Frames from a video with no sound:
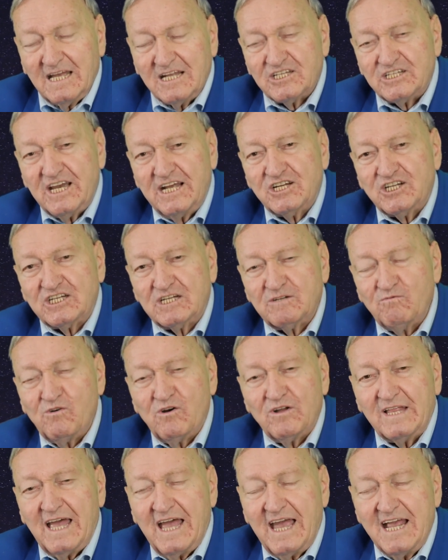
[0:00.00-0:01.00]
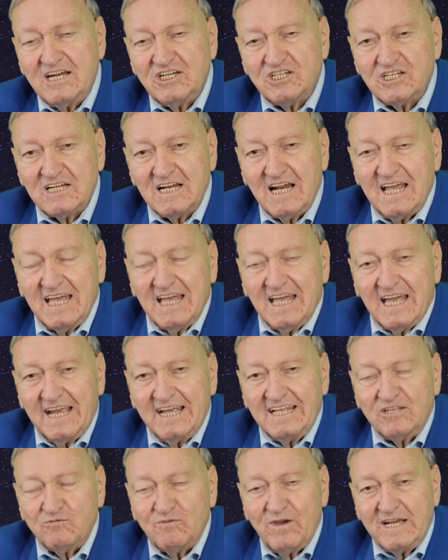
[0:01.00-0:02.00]
change the word angel
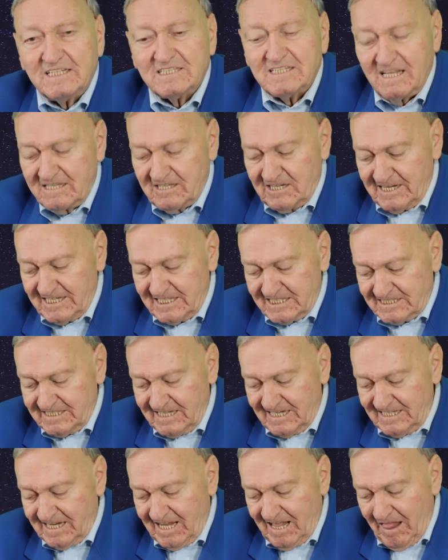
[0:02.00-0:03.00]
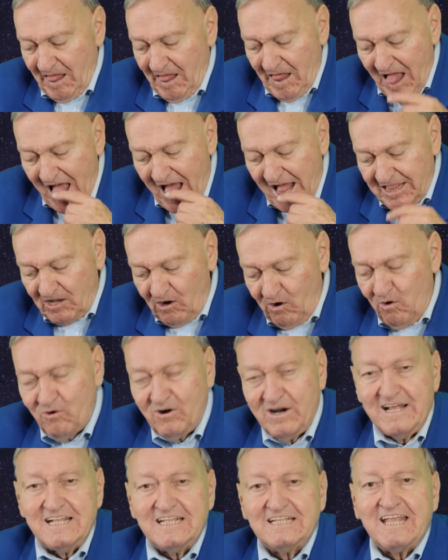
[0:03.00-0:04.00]
into extraterrestrial, and
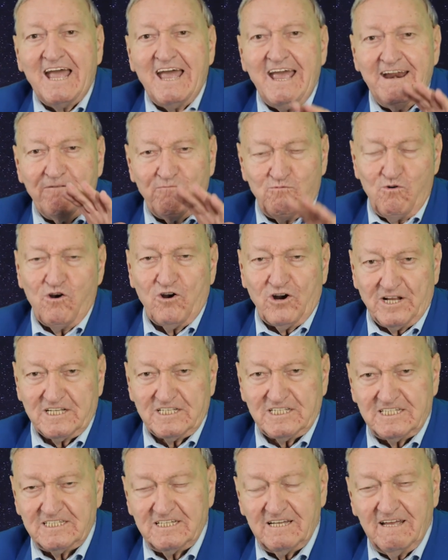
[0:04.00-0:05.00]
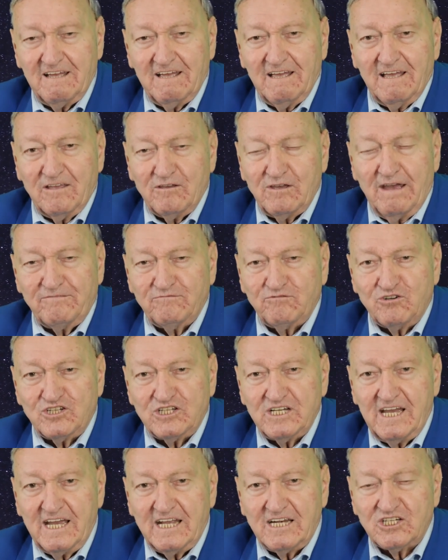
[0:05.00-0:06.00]
only 10 words you have to
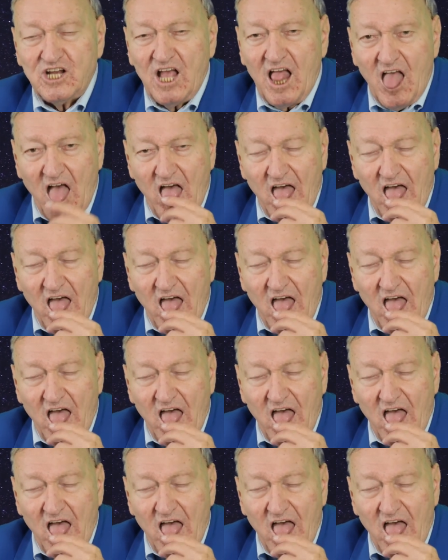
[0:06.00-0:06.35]
change.